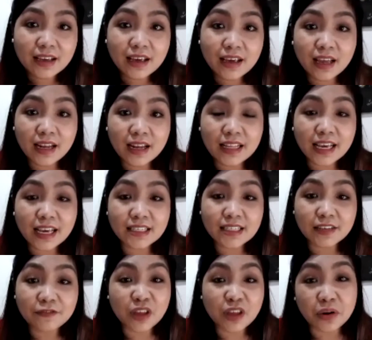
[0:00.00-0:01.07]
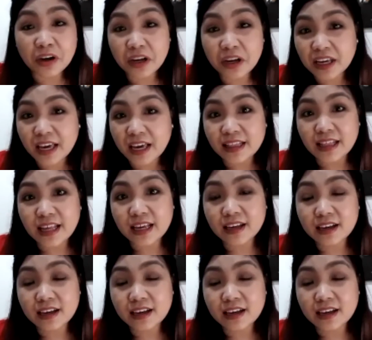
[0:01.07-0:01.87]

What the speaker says: And in case if they're gonna get like